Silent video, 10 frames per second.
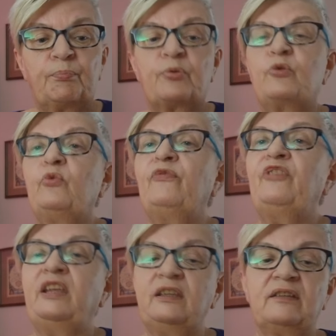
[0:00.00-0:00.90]

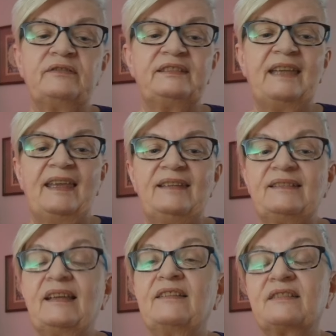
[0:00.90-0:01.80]
proving
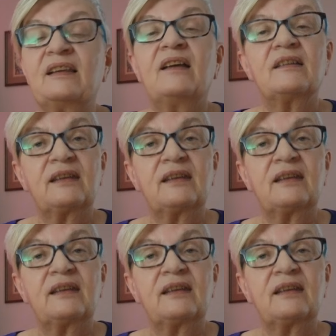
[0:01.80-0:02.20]
data's